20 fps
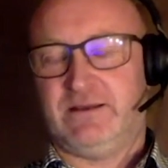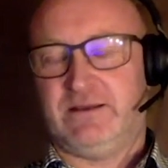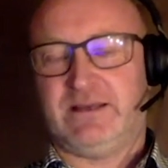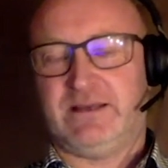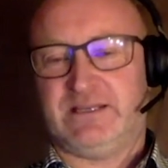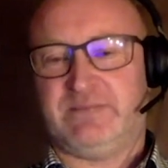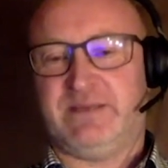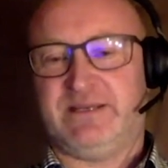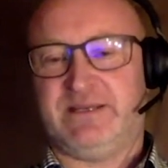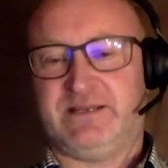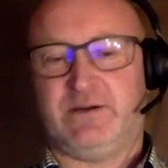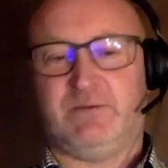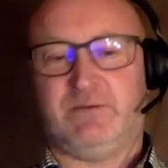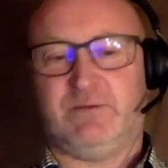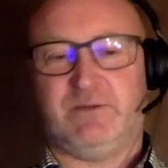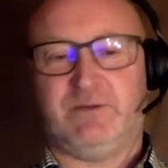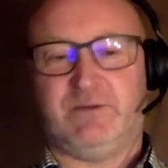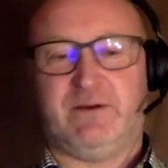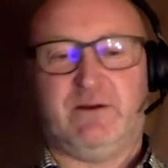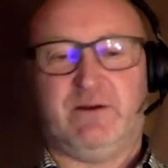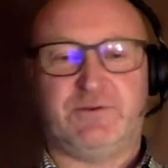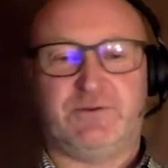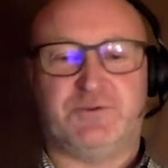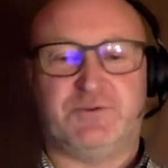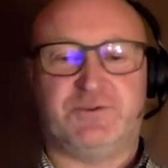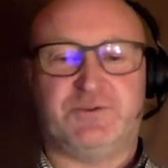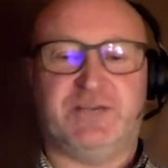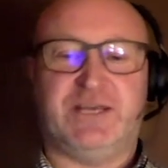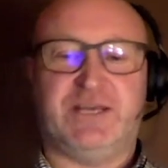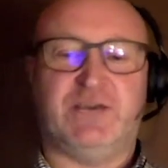I spent a couple of hours
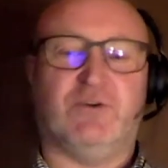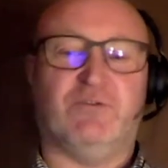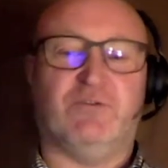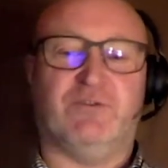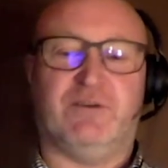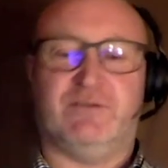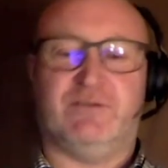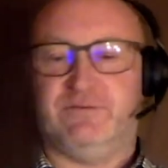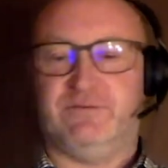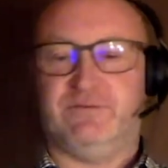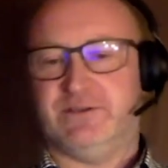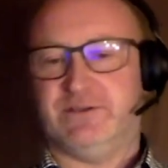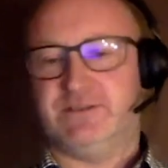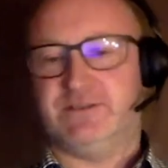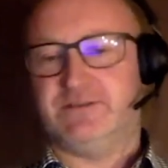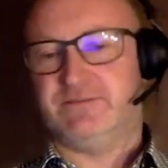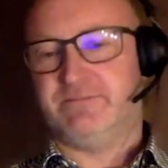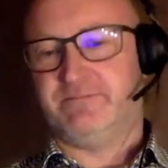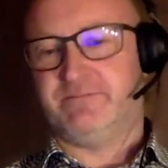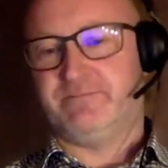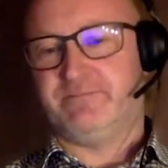to shake off afterwards.